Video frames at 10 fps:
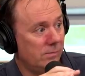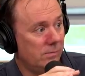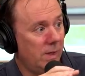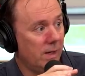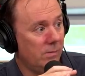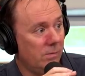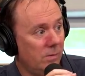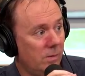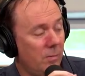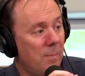Yeah.
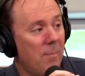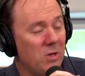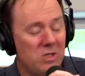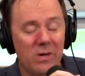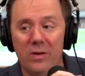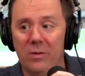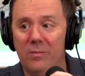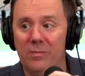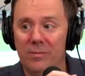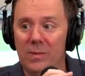Depends but
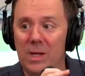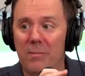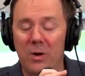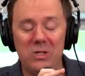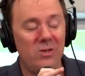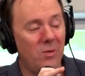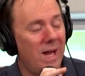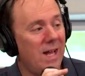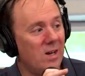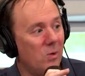most of them
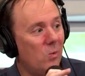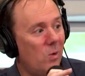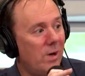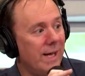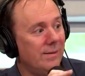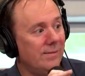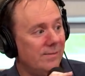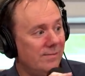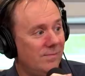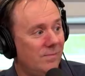had number 1
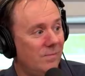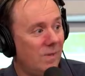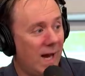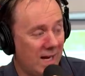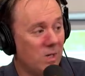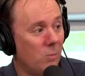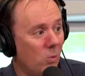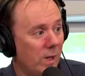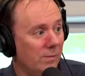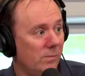as number
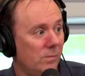1.